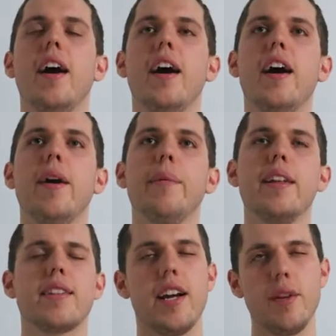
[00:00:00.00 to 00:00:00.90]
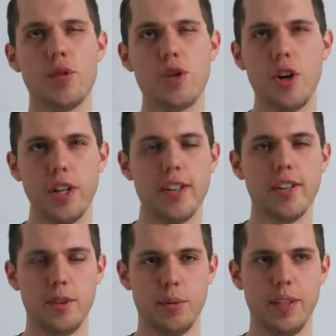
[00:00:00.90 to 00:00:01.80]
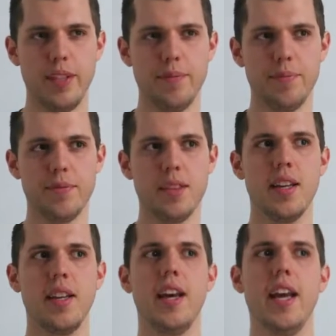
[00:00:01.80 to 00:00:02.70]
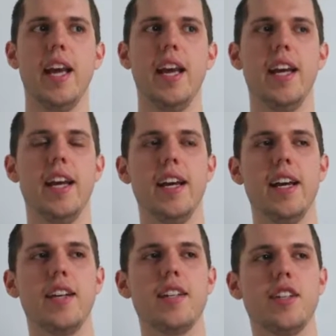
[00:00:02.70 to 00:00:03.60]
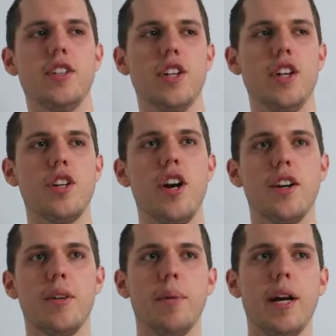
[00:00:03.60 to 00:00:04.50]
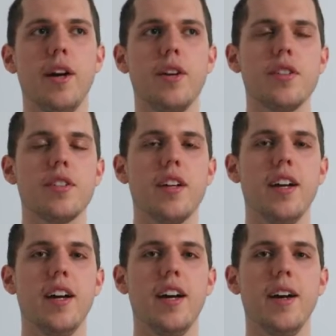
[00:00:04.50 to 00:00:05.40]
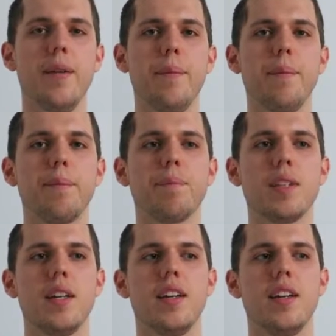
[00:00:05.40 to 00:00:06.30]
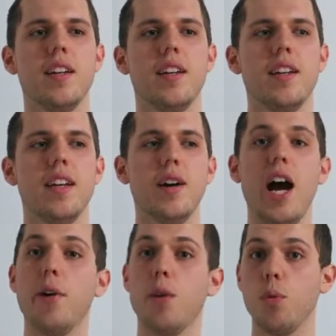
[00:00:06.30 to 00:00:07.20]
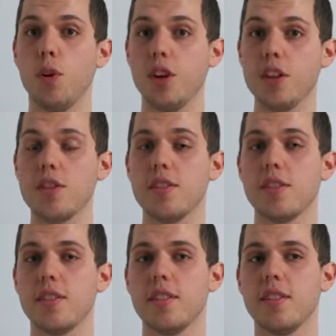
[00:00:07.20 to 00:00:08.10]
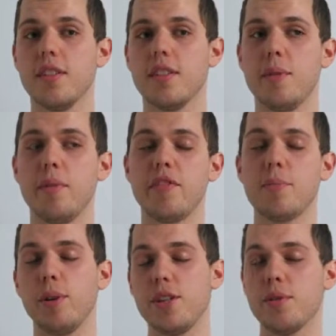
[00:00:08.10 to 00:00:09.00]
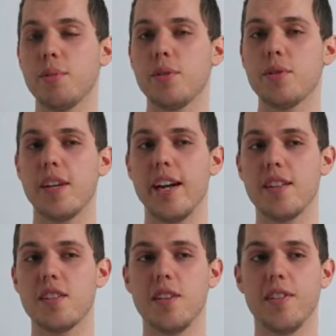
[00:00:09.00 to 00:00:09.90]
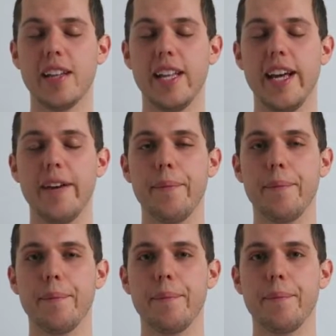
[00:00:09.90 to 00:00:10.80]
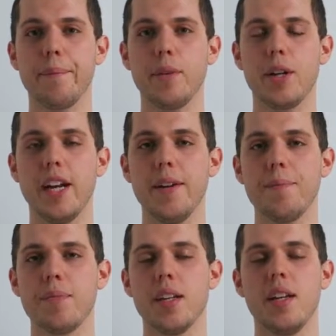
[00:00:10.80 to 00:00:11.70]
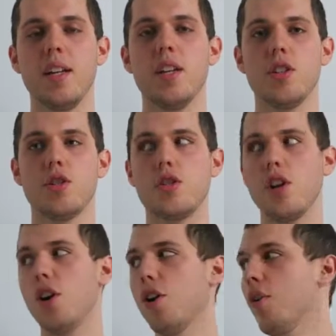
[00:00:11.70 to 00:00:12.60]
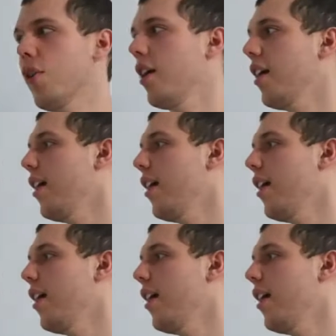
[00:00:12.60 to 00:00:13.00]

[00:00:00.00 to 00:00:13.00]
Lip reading: And it's kind of starting a little bit. And it's going to talk about how it works, some of its principles, and stuff like that. Okay? So,